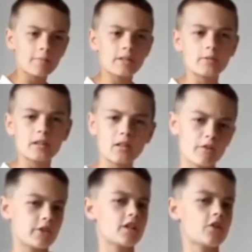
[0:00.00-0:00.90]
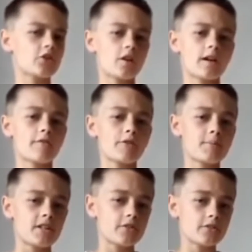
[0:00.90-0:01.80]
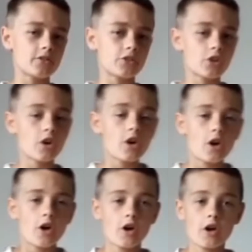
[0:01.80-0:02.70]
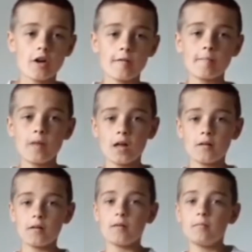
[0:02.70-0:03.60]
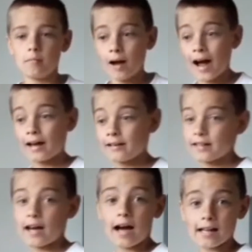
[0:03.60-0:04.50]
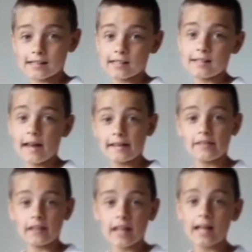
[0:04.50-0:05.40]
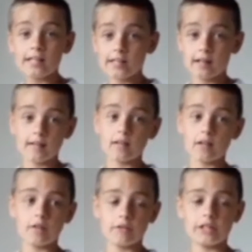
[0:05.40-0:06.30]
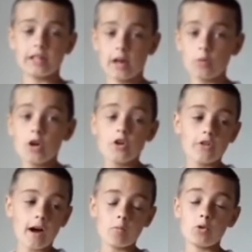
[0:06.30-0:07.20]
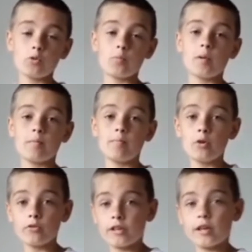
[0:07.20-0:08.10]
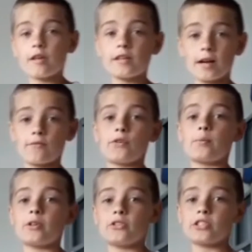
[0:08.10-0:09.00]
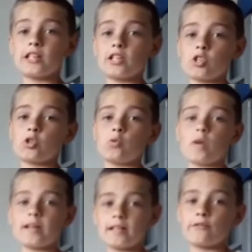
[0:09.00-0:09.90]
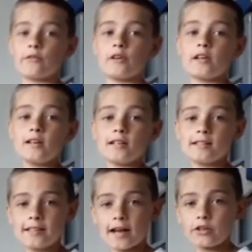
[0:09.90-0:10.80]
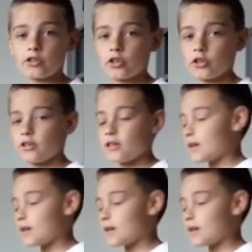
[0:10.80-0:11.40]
been doing a lot of videos on amphibians and as I said in the last video that I would be moving the amphibians into a different section,